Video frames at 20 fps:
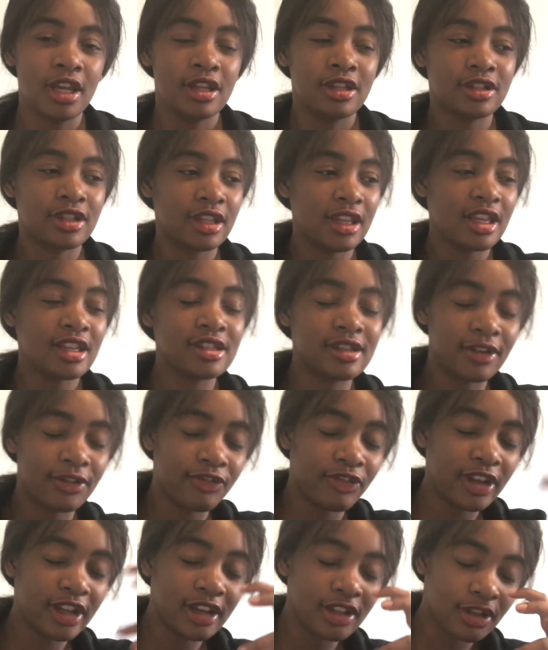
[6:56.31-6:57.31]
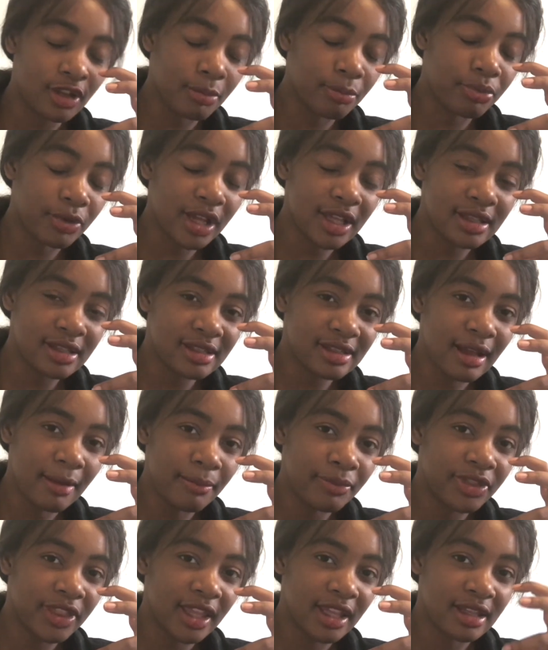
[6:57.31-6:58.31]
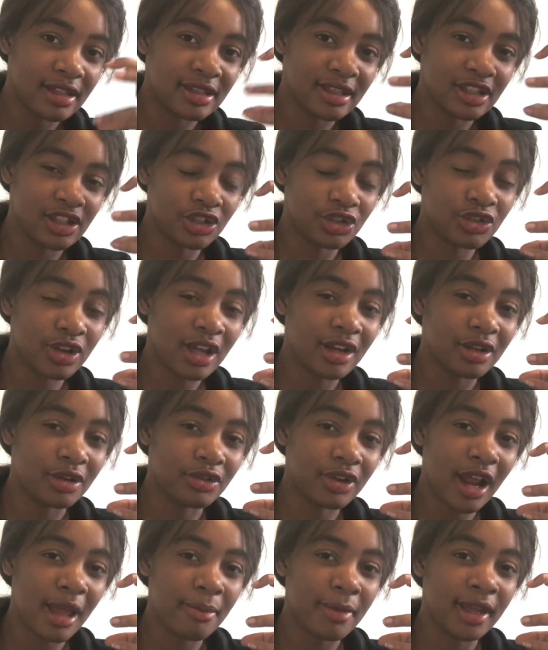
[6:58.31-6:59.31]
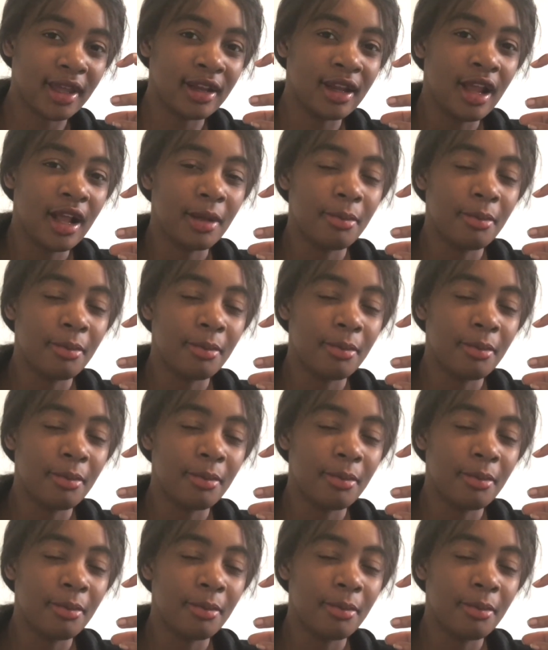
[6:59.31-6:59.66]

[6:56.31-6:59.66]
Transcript: So yes, you're feeding your brain some things and you're trying to cram it,